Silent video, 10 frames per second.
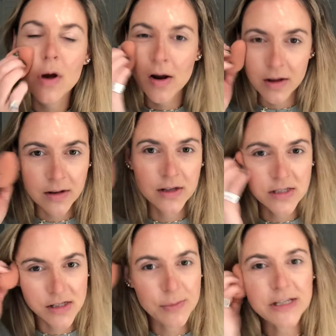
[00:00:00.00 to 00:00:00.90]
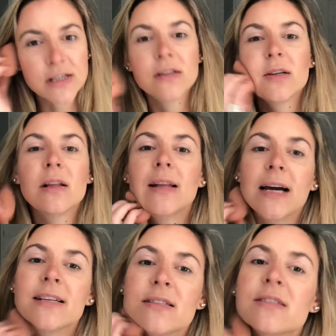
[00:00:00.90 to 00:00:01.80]
And this is basically the
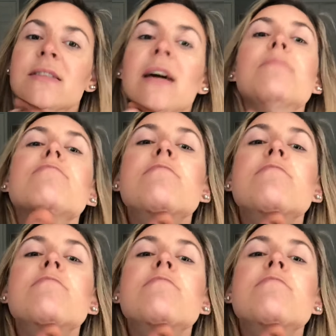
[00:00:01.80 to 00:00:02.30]
last step.